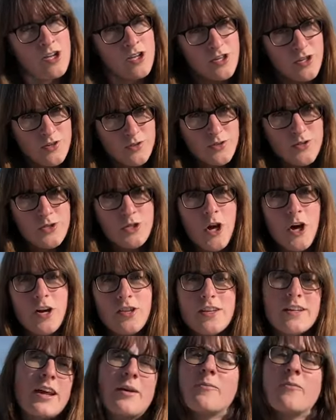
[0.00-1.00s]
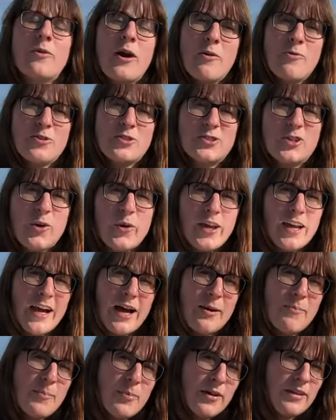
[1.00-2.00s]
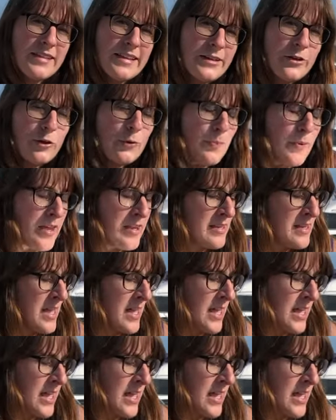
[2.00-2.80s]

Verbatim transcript: you saw that I'm, I was going up a little bit.